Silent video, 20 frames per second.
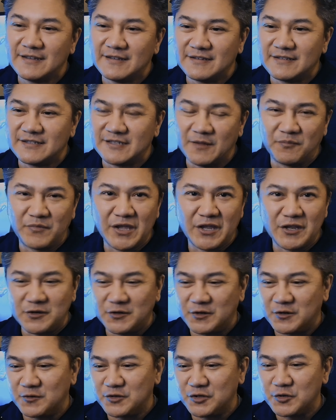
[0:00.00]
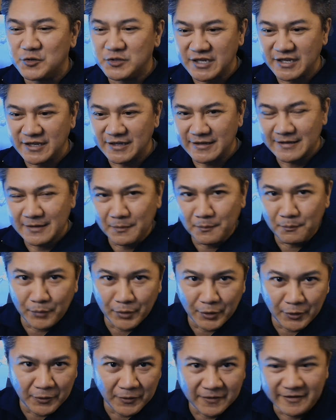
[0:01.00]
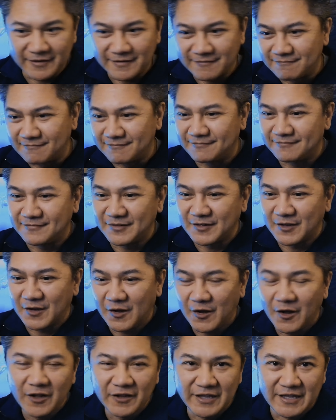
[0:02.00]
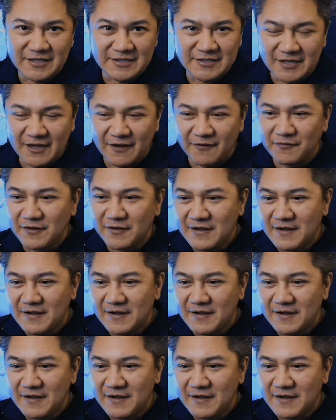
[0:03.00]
Same thing, using gimbal and all that stuff.